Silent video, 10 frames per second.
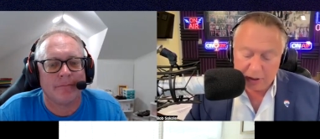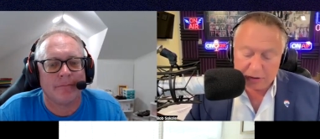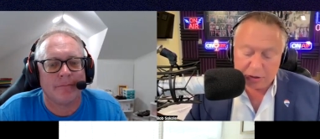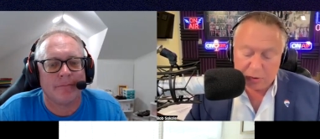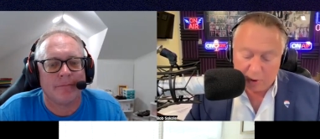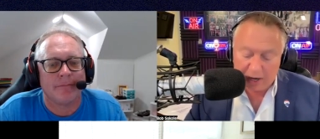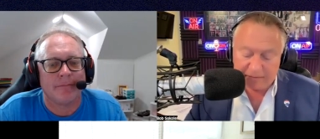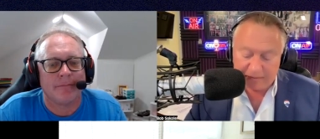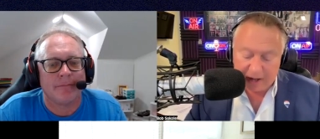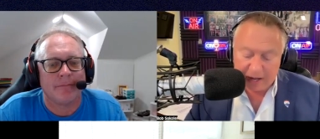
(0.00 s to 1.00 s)
Speaker 1: to
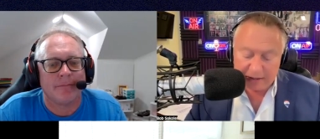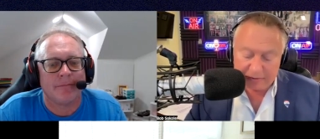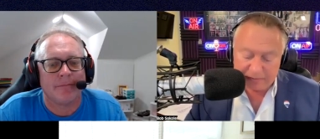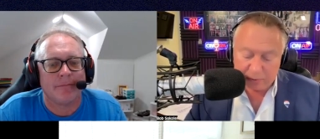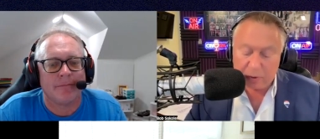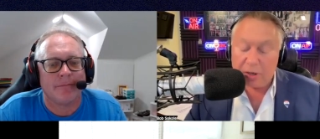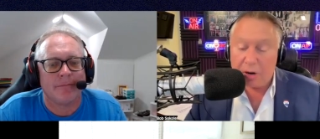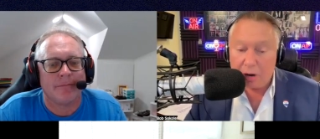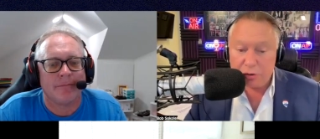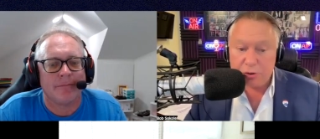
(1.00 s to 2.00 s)
qualify for a
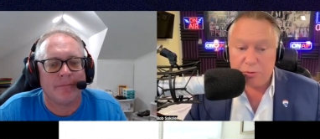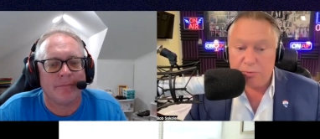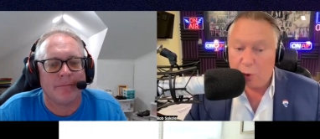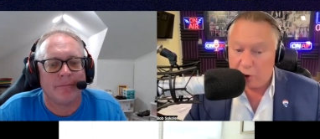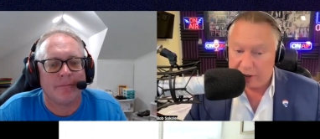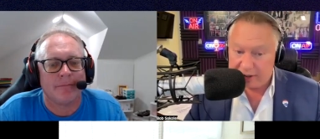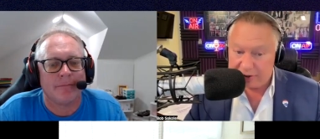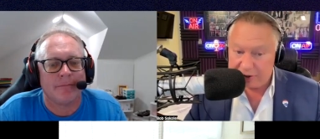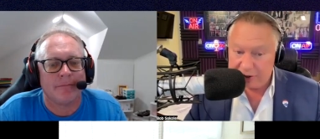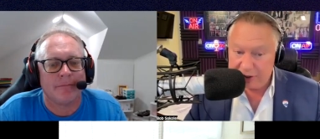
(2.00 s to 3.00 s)
larger
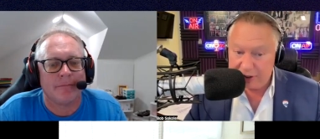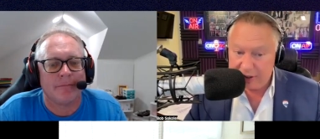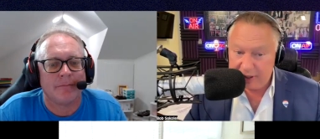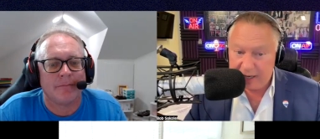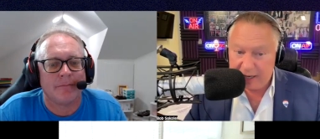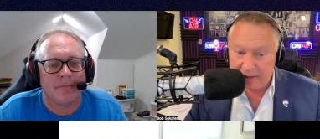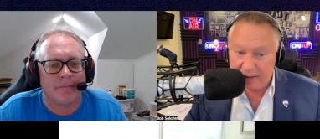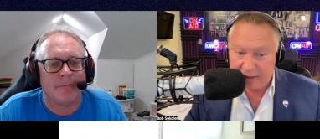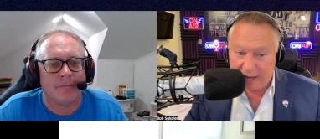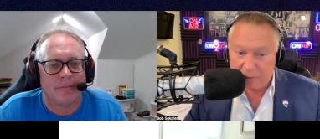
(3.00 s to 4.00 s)
mortgage? How
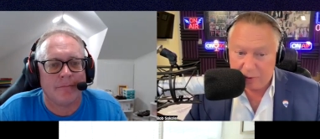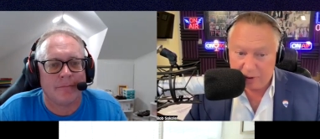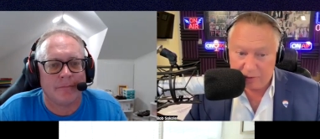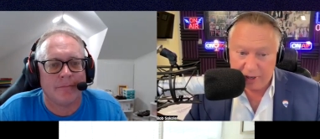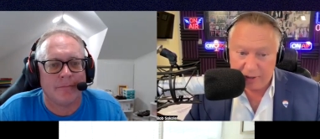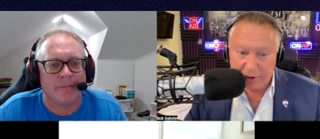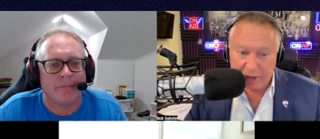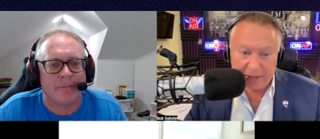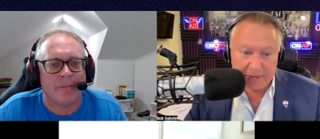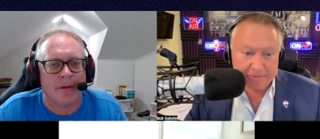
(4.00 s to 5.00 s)
does that work, Randy
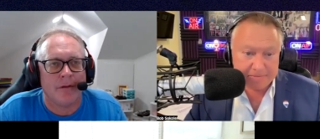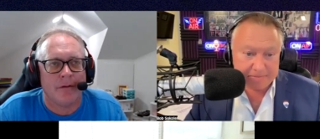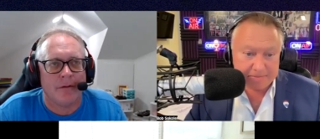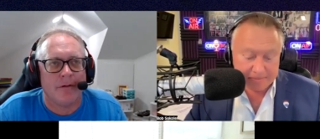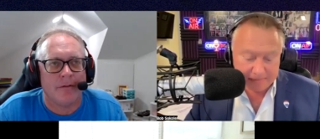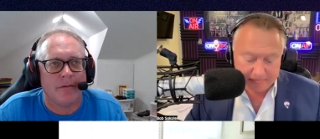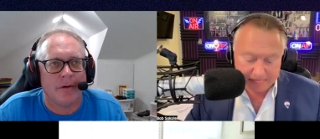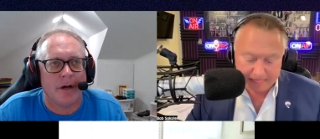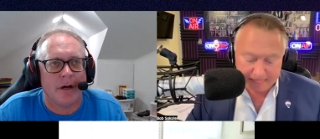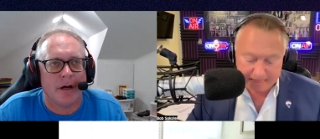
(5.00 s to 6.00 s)
Rocky?
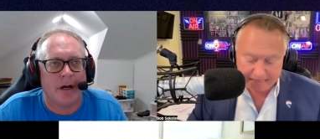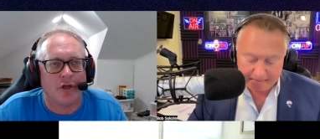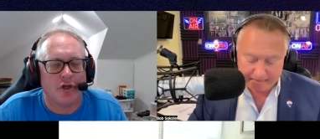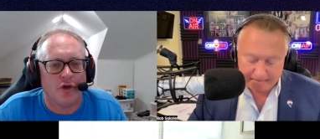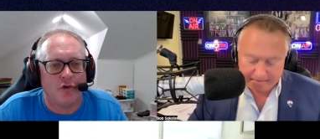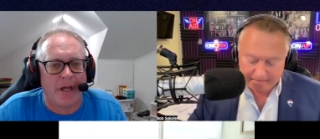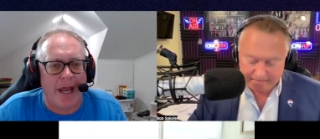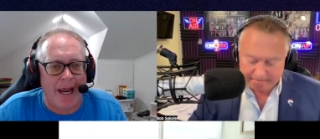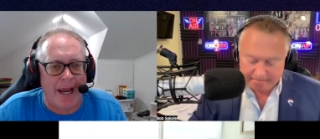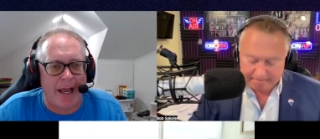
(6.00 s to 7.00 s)
Speaker 2: Uh, you
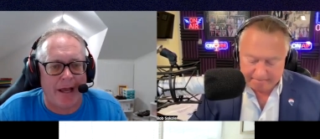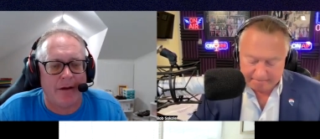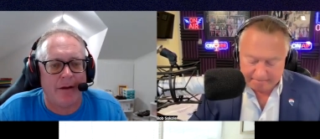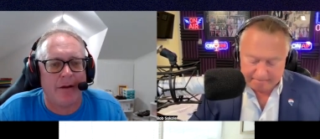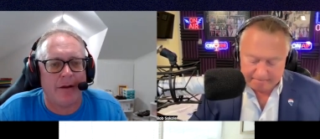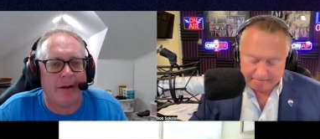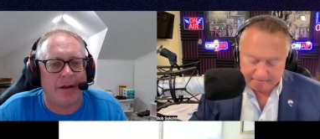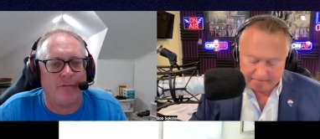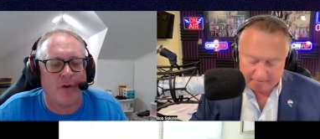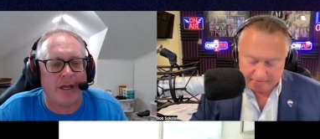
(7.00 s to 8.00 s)
can,
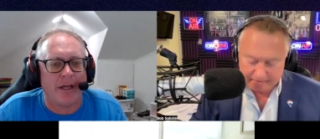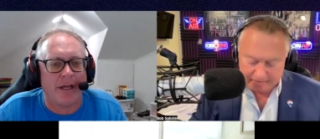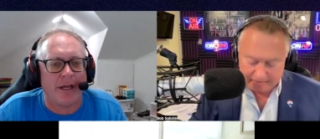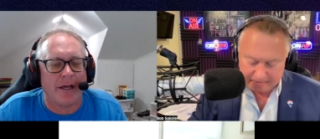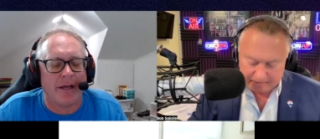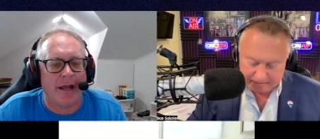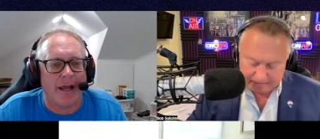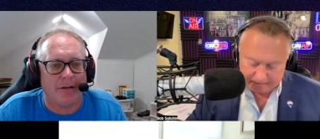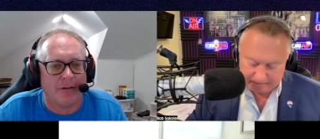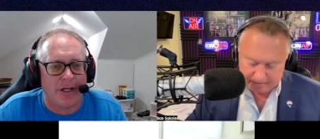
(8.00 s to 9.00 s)
if we can get
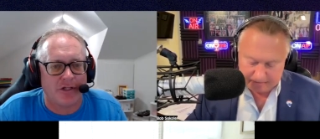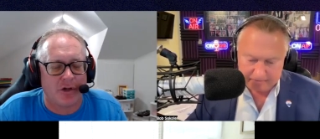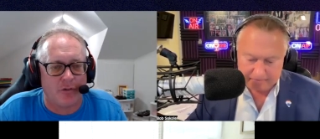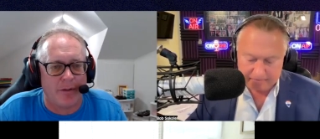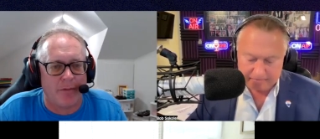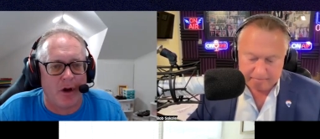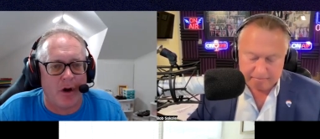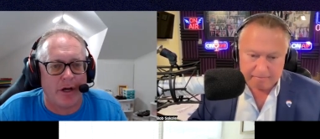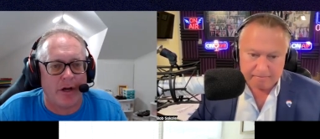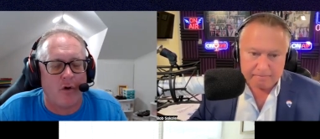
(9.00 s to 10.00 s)
a lease agreement
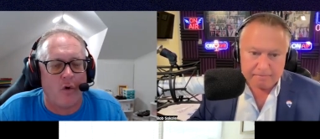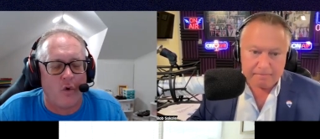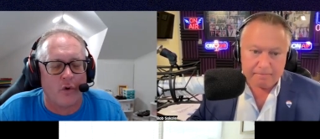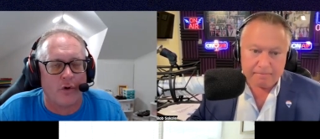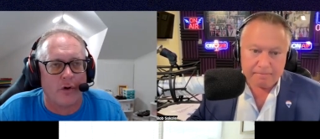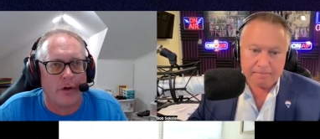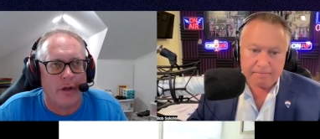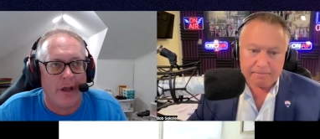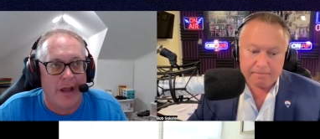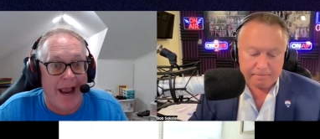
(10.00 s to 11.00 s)
on it, or
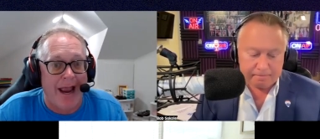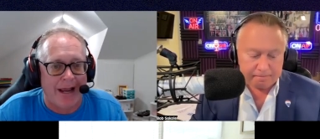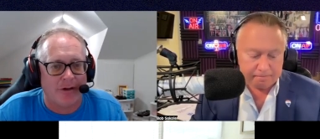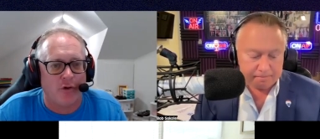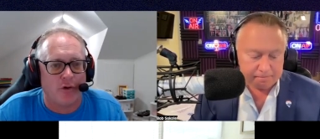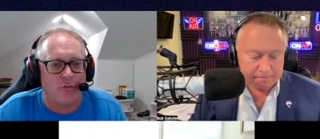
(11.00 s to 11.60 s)
and do it